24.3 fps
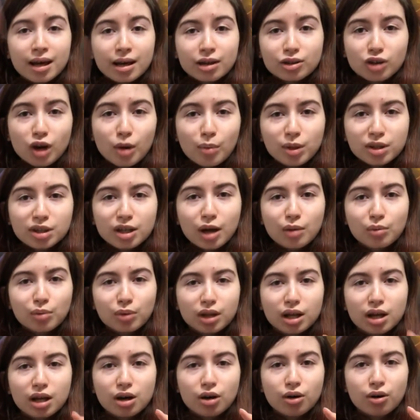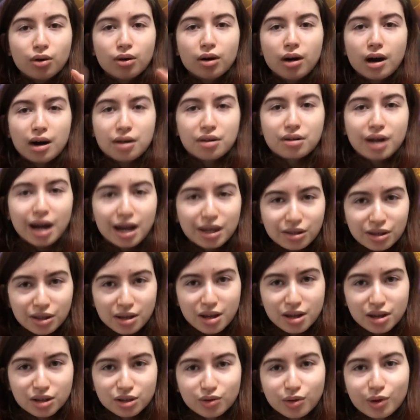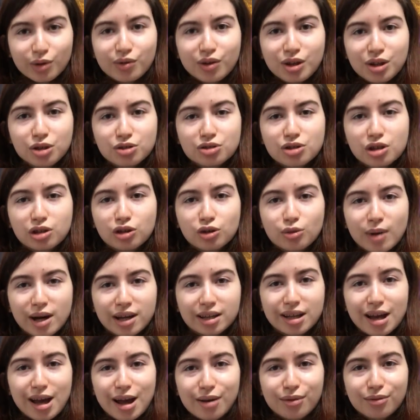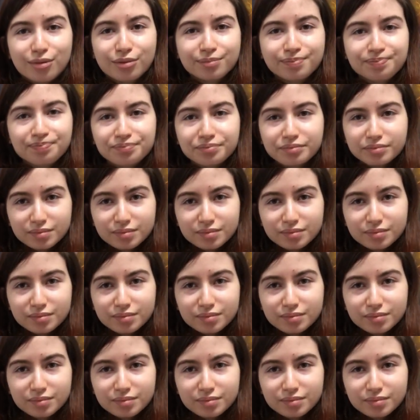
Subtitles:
And comment down below other ideas for videos that you might have.